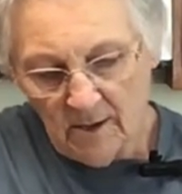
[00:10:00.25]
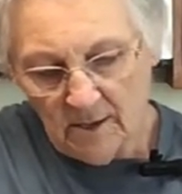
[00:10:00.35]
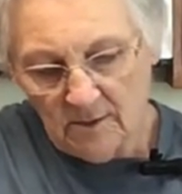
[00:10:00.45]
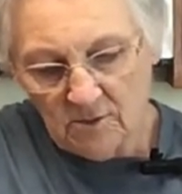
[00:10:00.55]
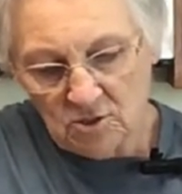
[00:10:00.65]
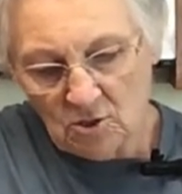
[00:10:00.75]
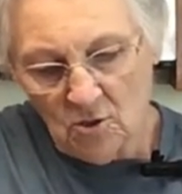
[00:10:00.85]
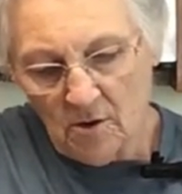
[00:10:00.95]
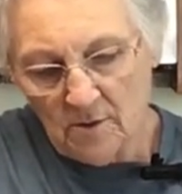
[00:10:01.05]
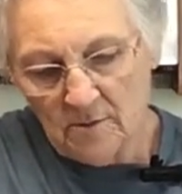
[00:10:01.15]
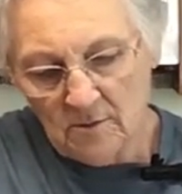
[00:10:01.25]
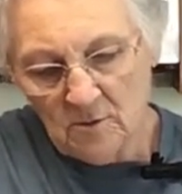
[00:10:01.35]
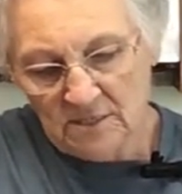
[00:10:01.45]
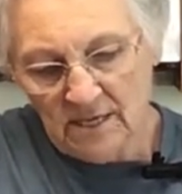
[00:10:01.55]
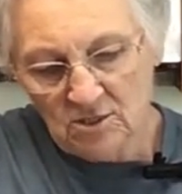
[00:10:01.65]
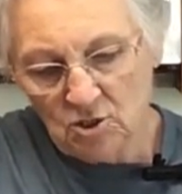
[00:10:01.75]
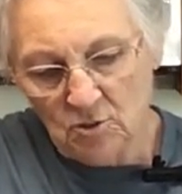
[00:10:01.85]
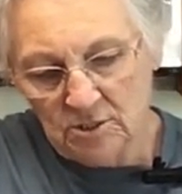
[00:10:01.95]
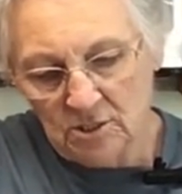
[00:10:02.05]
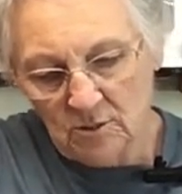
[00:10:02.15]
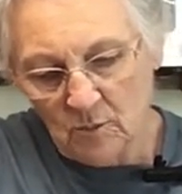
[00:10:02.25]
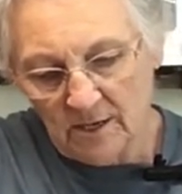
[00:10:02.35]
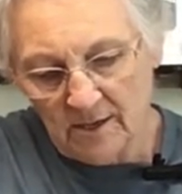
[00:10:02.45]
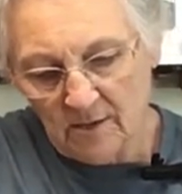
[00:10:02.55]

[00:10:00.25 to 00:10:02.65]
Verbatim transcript: in the jar. Of course, I'll show it to you when I